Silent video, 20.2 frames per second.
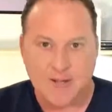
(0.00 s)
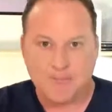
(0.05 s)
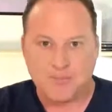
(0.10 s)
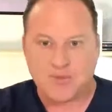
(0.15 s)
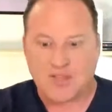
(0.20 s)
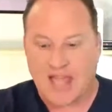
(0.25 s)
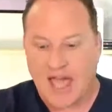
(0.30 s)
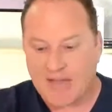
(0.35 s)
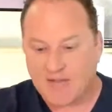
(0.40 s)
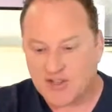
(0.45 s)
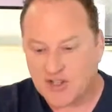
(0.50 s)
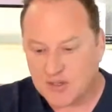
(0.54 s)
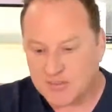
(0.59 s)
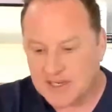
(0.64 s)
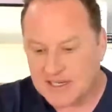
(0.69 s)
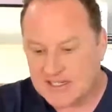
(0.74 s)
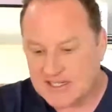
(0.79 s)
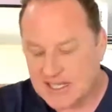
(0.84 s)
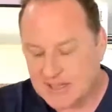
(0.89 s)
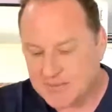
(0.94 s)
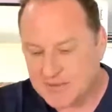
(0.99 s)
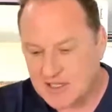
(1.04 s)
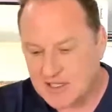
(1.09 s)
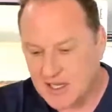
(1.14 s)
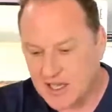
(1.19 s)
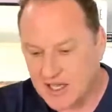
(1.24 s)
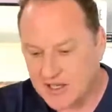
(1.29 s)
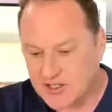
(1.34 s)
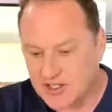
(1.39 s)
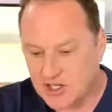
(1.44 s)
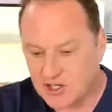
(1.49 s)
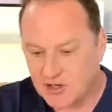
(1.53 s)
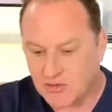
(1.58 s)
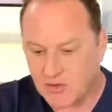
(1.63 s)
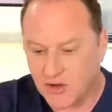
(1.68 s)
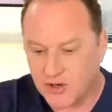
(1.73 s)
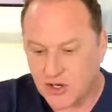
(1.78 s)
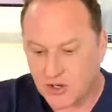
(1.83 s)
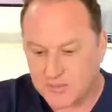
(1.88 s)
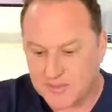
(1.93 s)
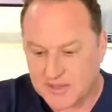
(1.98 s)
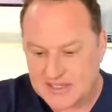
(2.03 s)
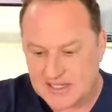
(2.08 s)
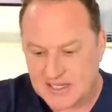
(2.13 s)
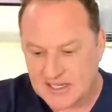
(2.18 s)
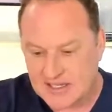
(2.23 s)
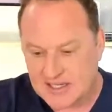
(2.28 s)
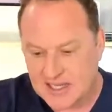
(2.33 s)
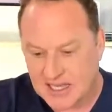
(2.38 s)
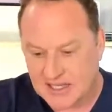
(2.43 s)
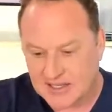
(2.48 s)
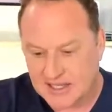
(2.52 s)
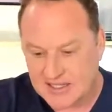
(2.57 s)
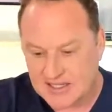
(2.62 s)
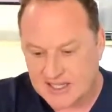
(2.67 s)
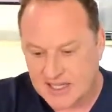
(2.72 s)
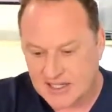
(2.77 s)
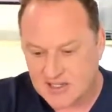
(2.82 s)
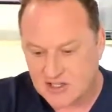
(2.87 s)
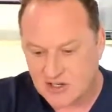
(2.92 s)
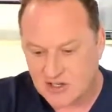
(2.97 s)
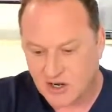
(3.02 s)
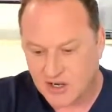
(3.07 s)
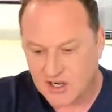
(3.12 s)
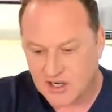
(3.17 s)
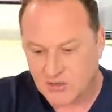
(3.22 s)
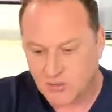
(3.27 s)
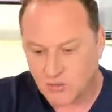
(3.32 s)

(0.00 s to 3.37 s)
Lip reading: live streaming tips to grow your business. And let's get started